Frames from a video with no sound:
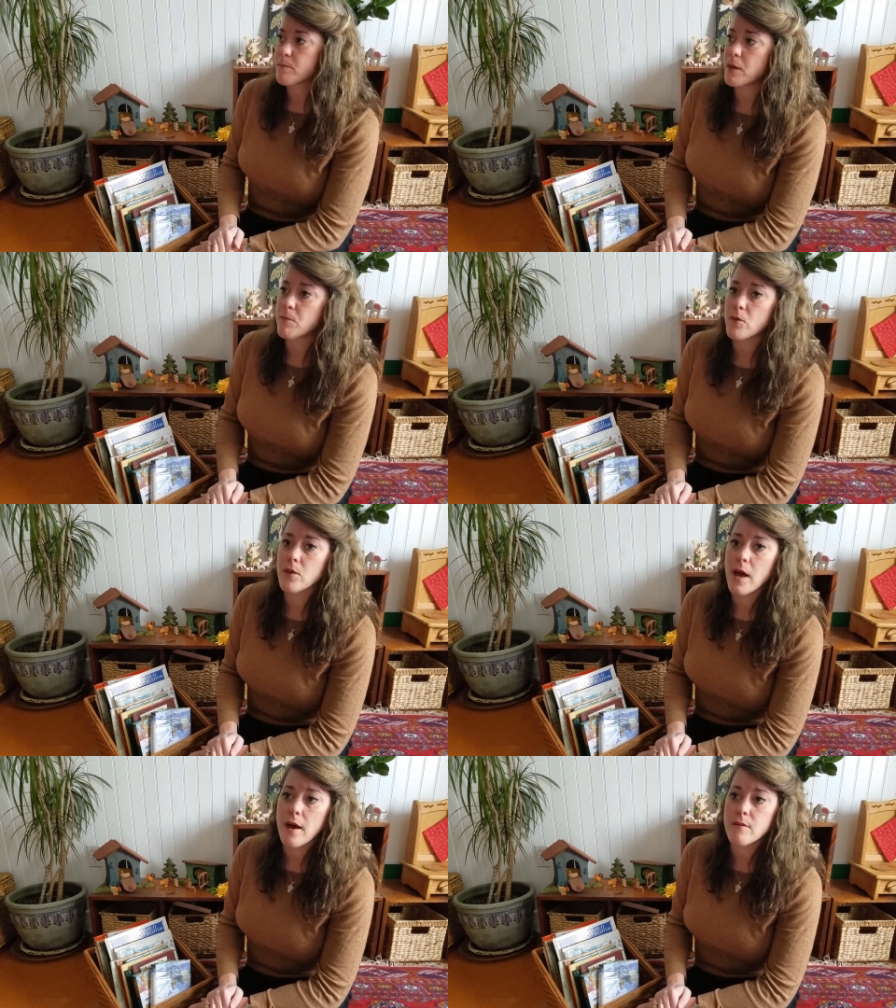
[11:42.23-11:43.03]
people
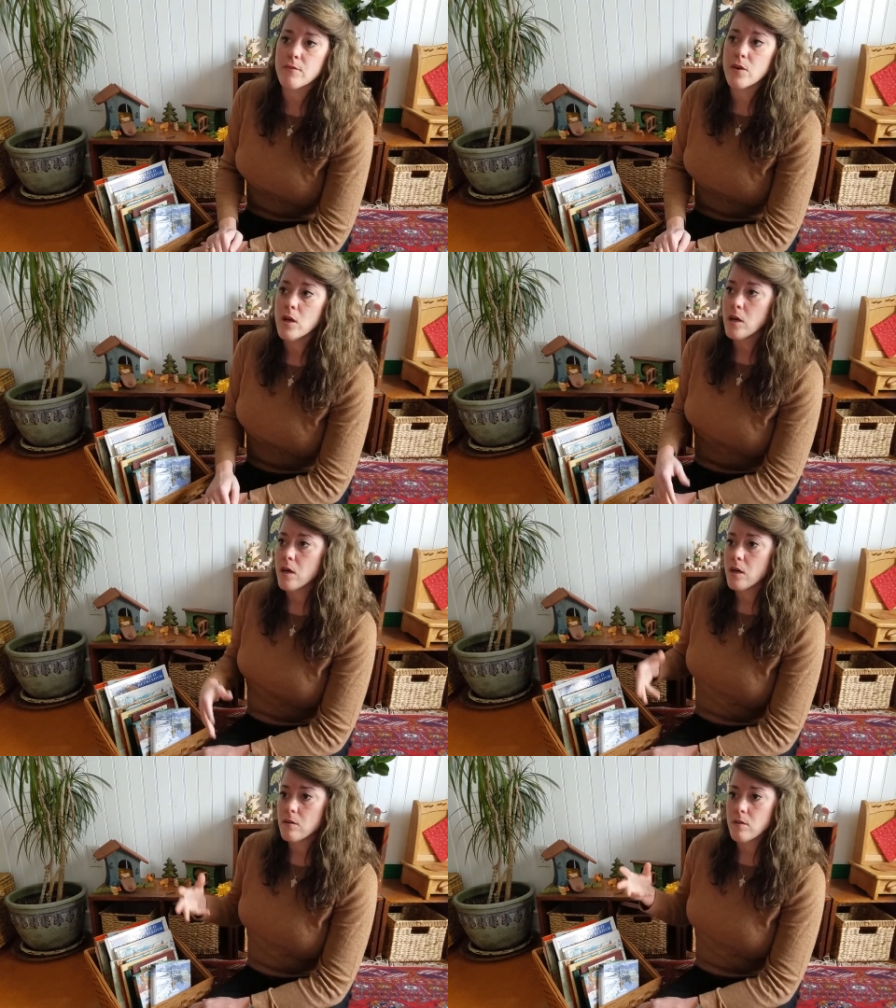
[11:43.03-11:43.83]
have
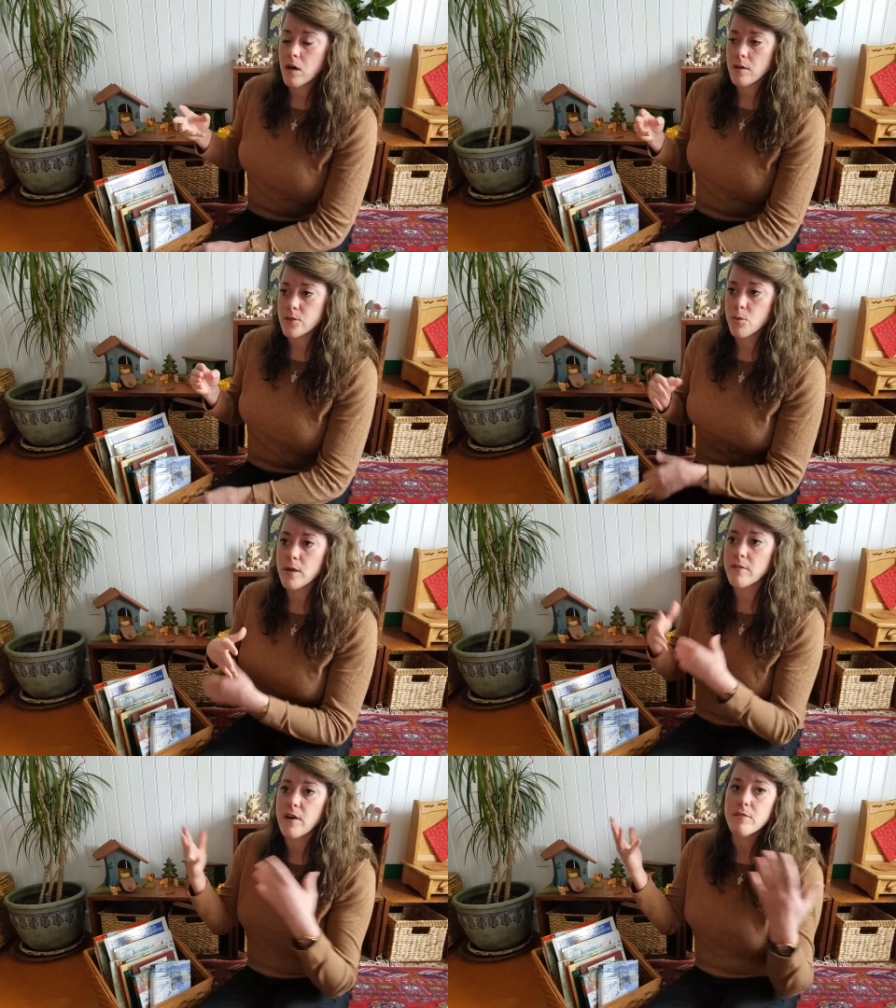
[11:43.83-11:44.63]
uh,
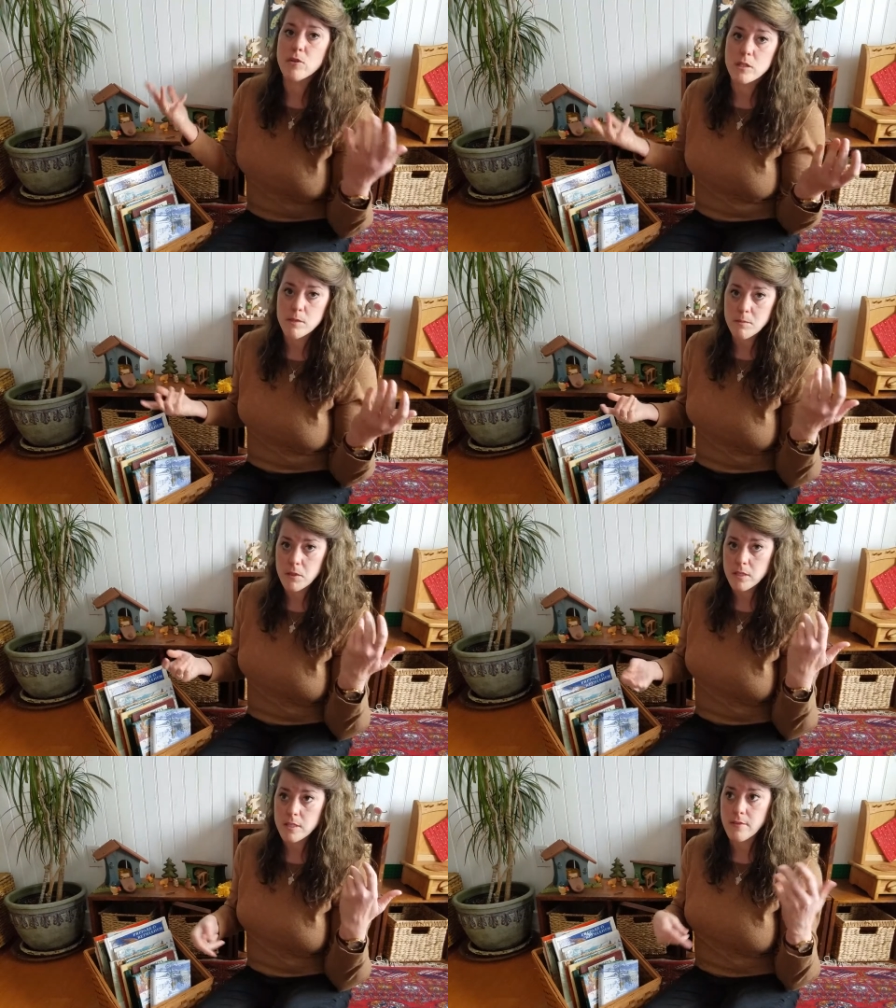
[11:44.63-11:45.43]
25 Christmas
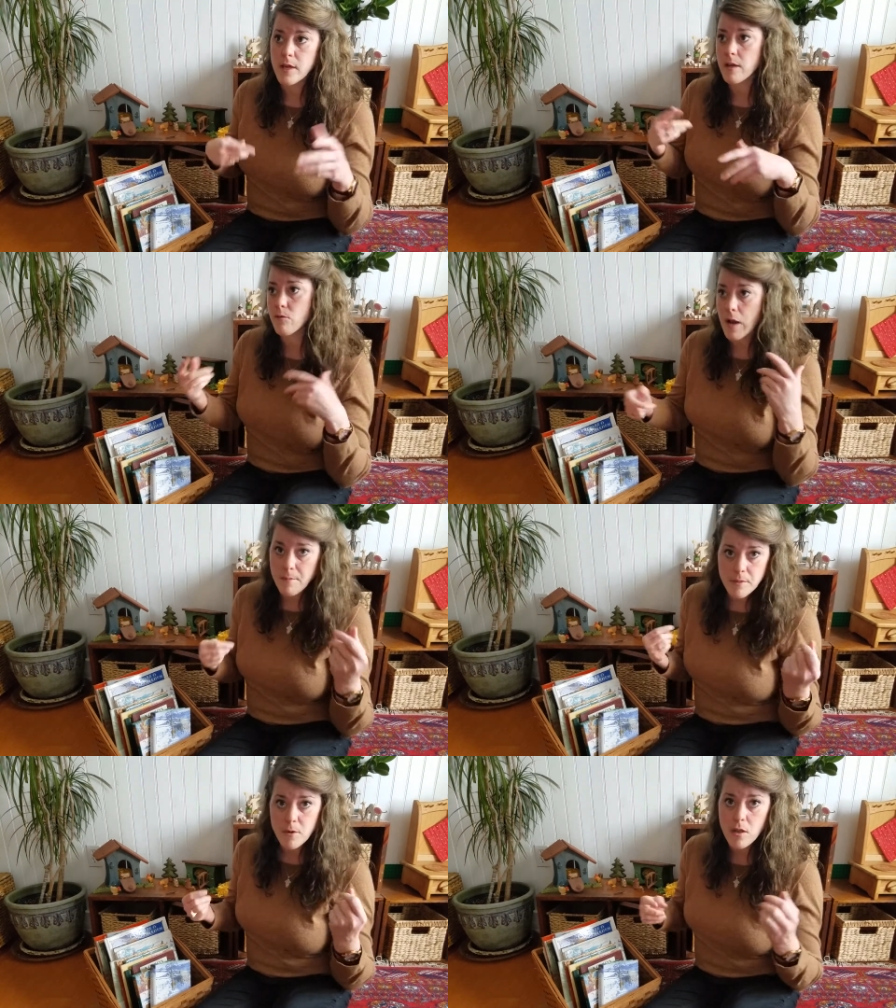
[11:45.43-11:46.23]
books and they
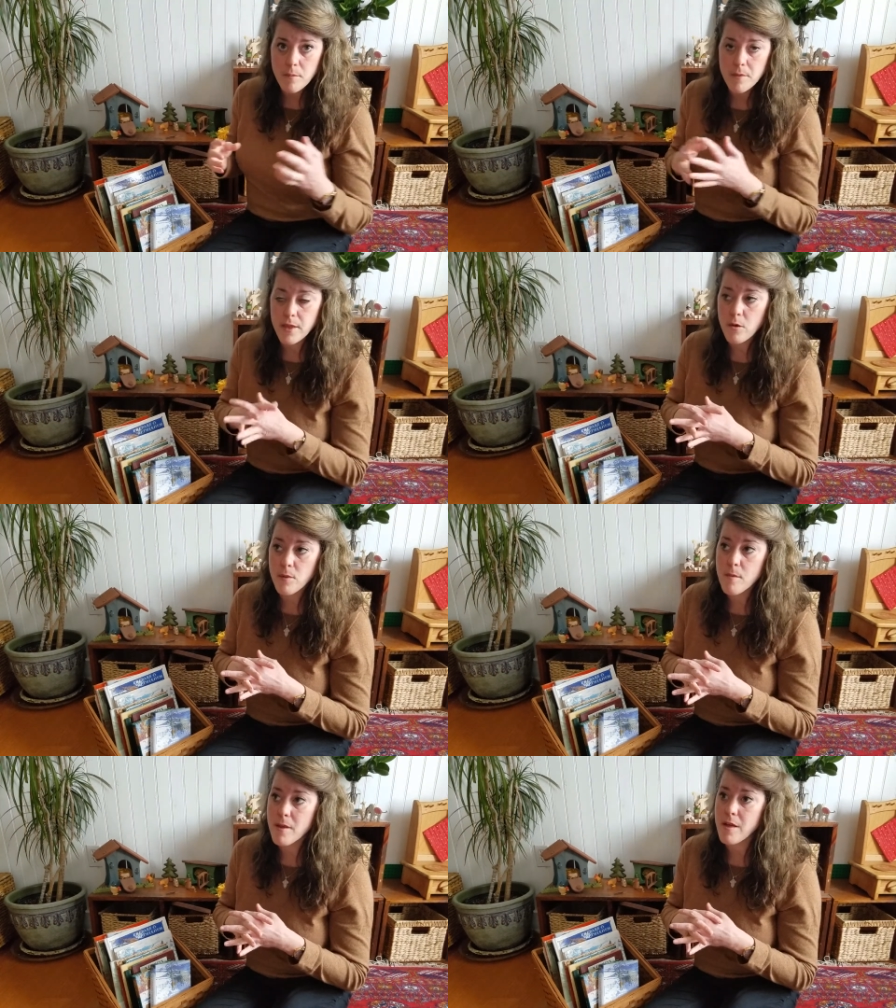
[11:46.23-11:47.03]
wrap them all up and they open
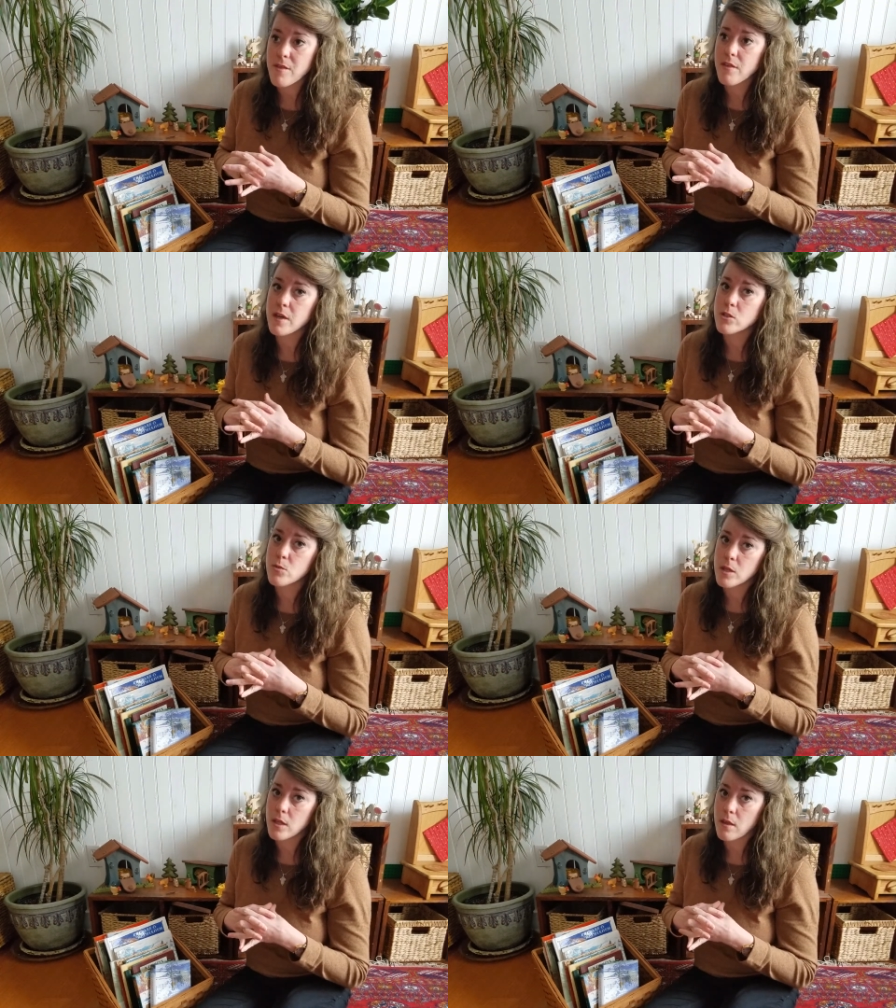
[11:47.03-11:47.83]
them and I think that's
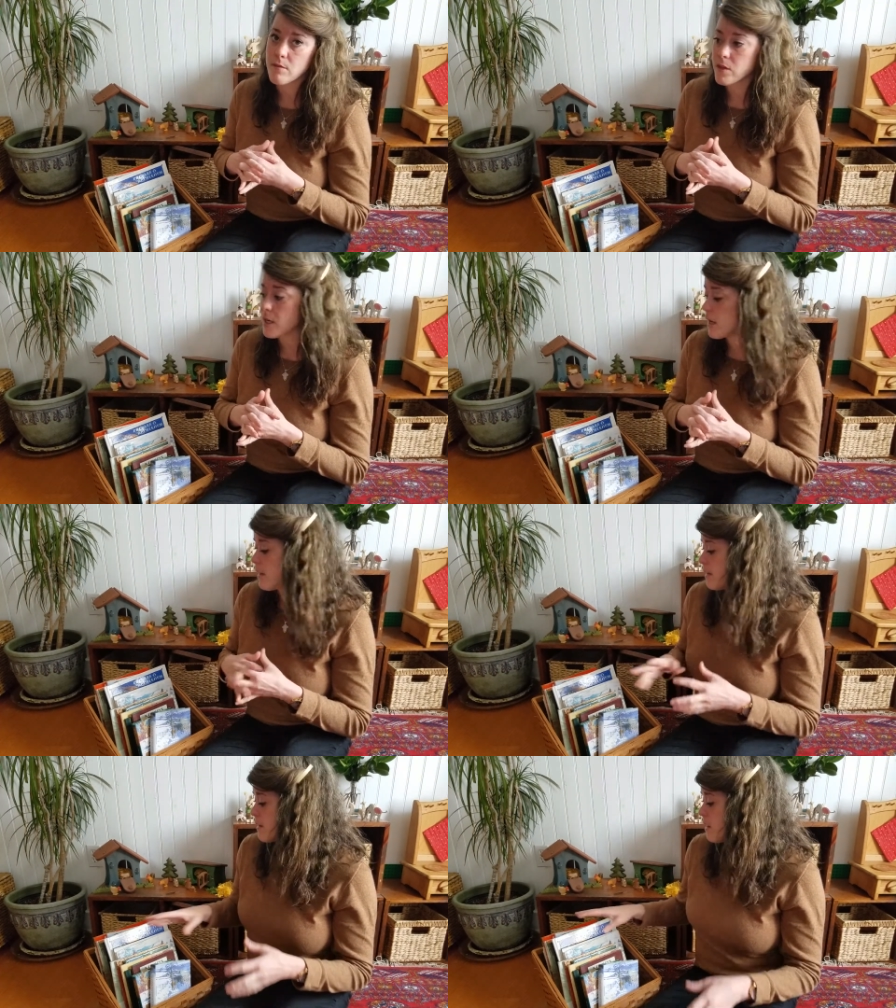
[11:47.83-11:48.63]
really lovely
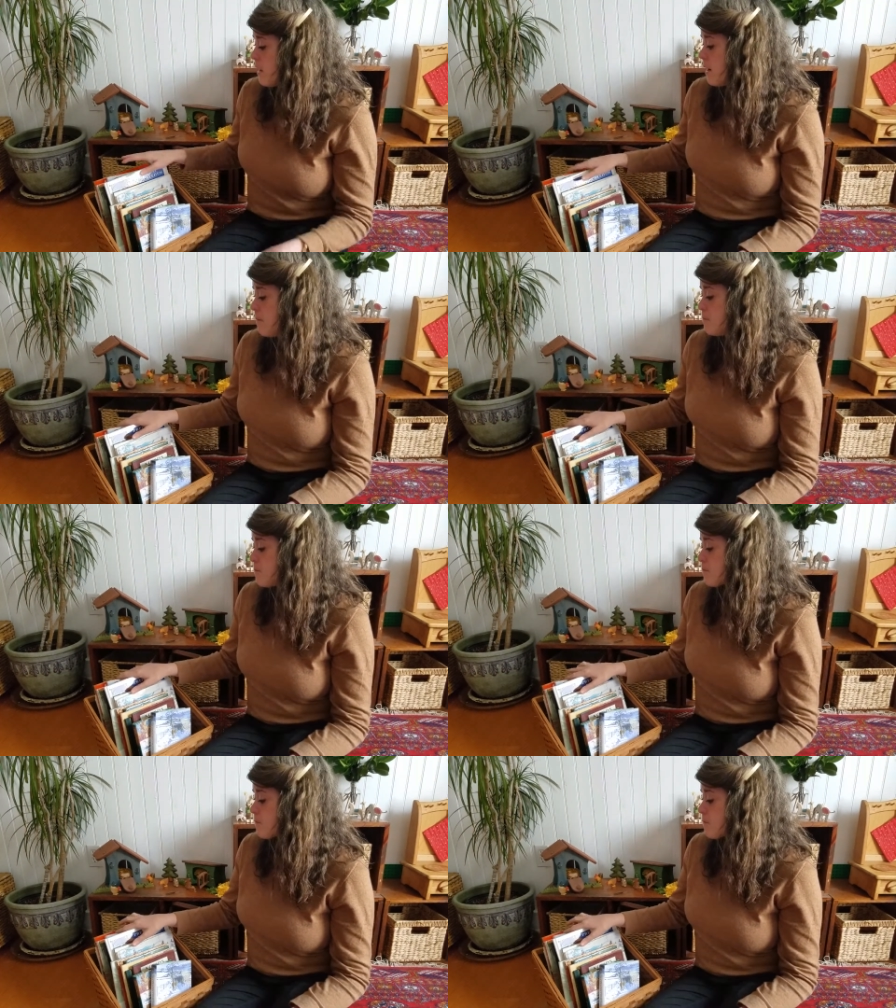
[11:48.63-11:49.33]
and um,